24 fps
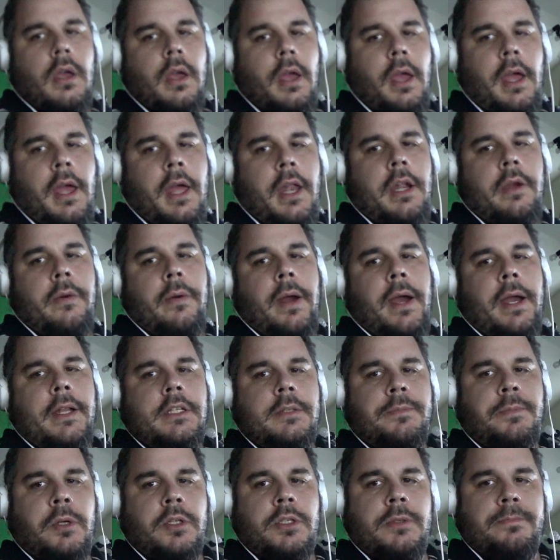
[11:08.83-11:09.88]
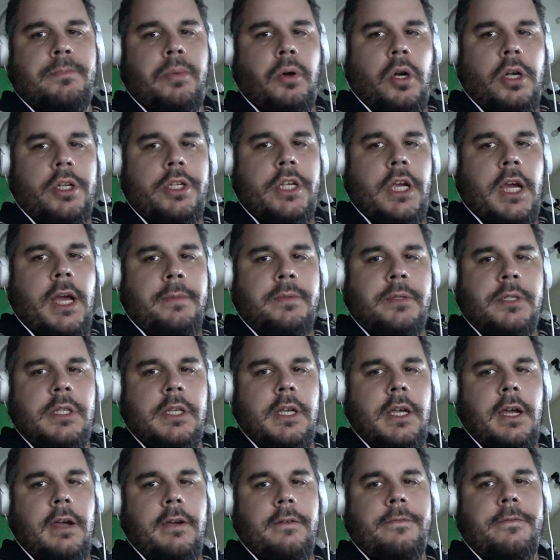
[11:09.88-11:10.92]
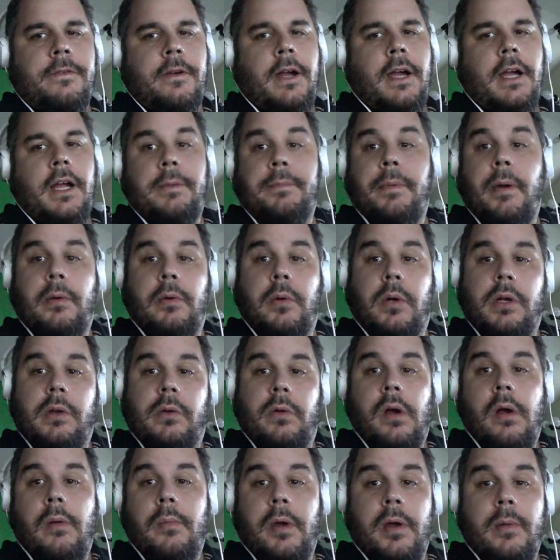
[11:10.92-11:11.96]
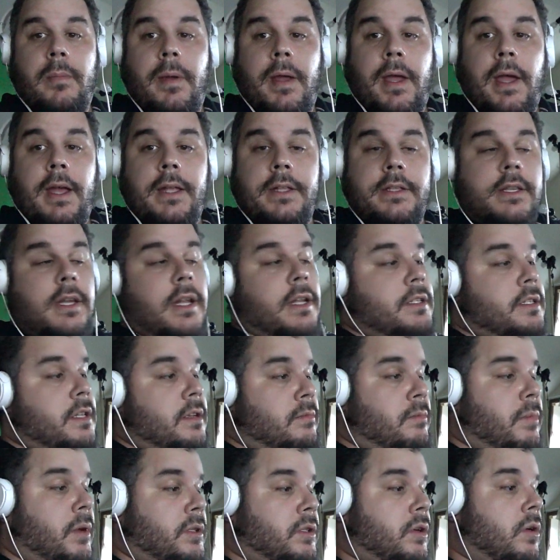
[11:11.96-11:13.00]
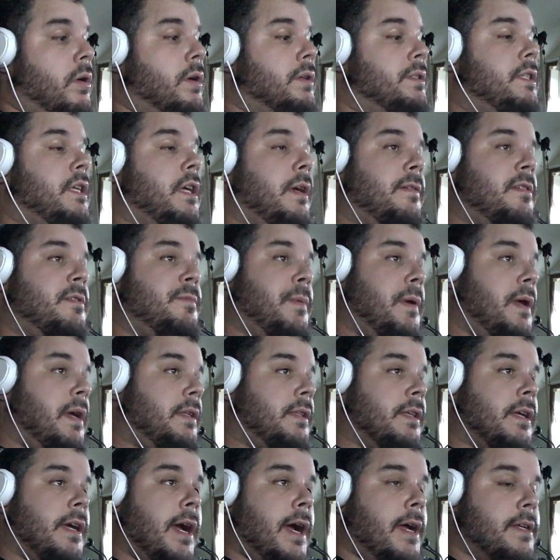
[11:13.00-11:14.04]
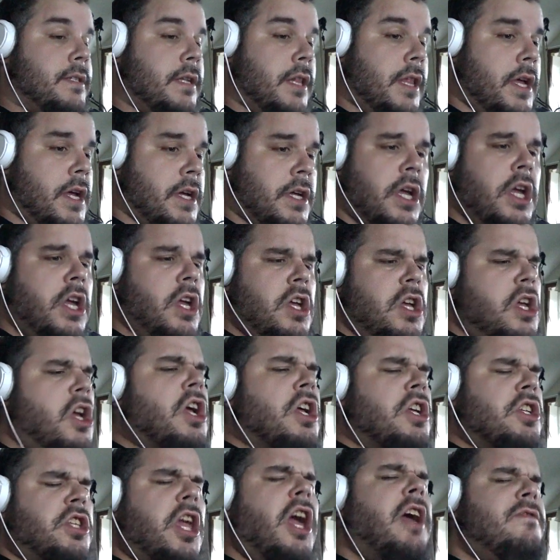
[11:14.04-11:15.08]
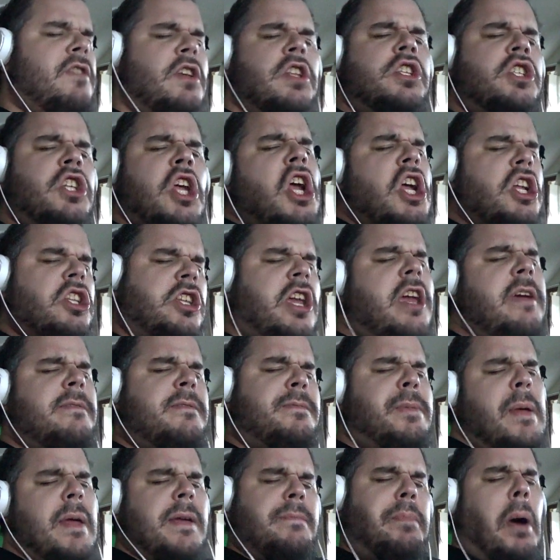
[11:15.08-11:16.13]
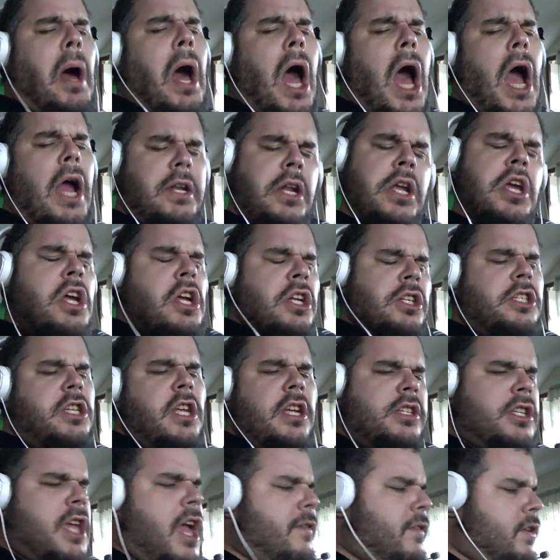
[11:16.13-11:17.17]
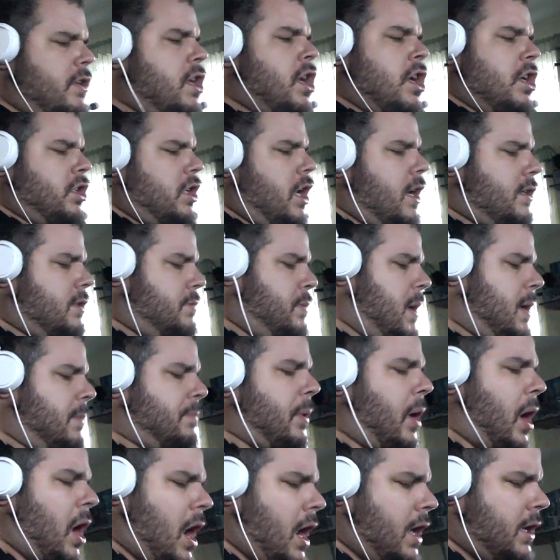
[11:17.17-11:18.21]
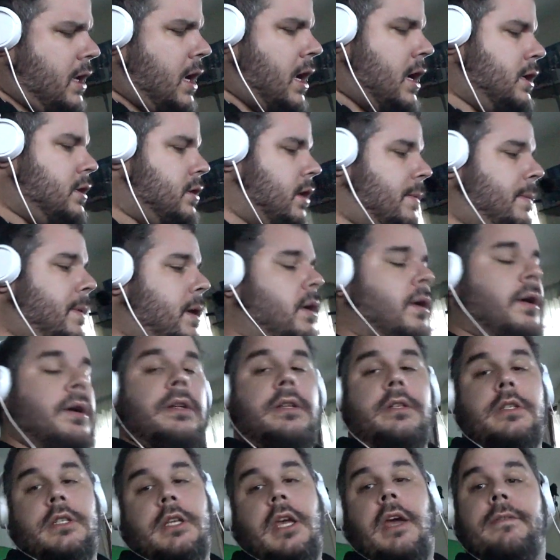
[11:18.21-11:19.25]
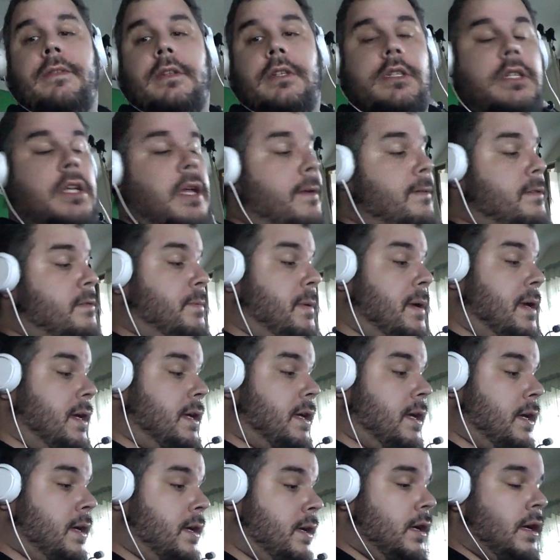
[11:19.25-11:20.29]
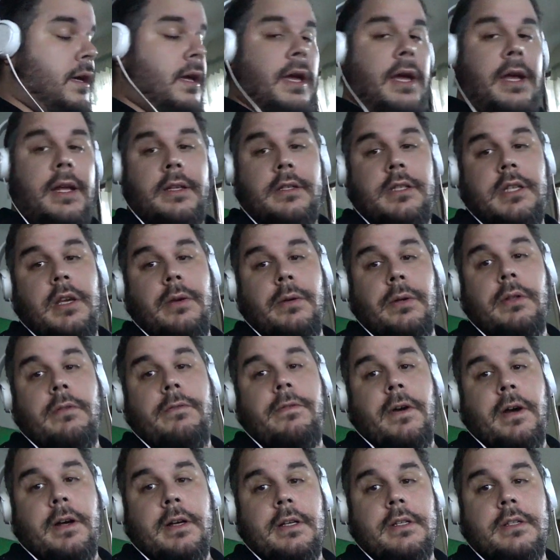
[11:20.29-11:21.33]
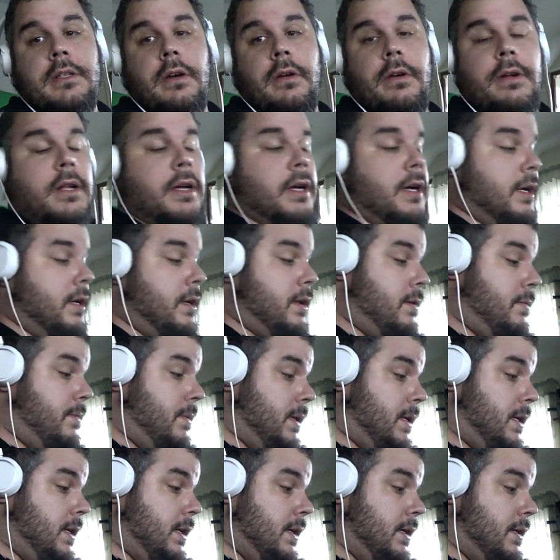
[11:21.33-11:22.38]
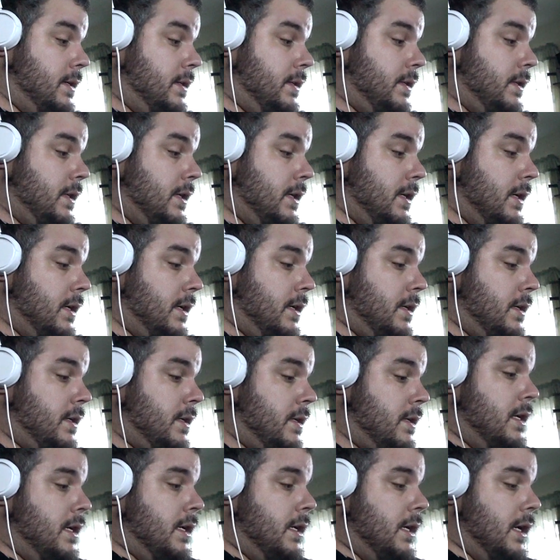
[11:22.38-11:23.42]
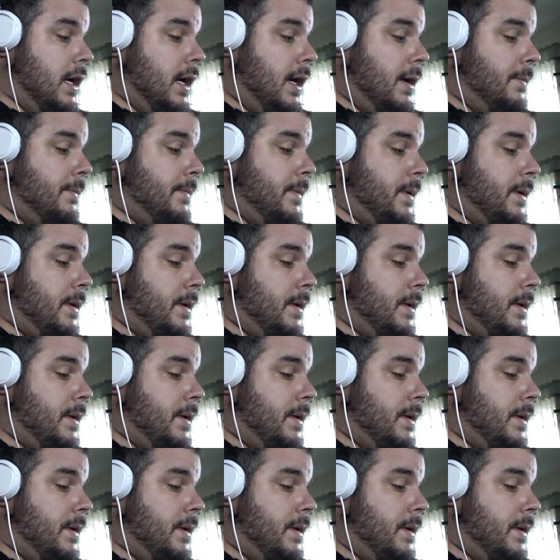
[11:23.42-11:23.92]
Anyway, I just put some pork chops in the air fryer. Probably wondering where I'm wearing my headset is because I'm about to go on TeamSpeak. The guys are like, Skivinz, TeamSpeak, bud! Skivinz, TeamSpeak, bud! So I better go on Skivinz TeamSpeak and see what the fuck is going on because, uh, yeah,